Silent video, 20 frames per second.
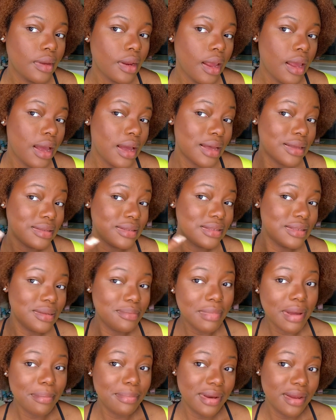I can see
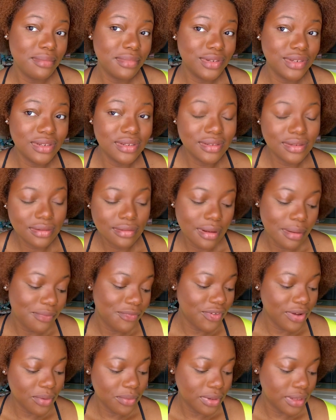my blemishes. I'm
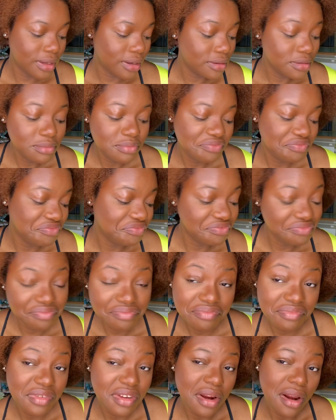fine with that.
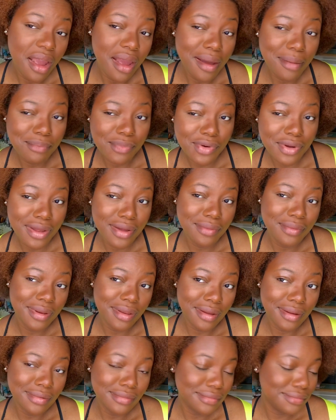I'm okay with that.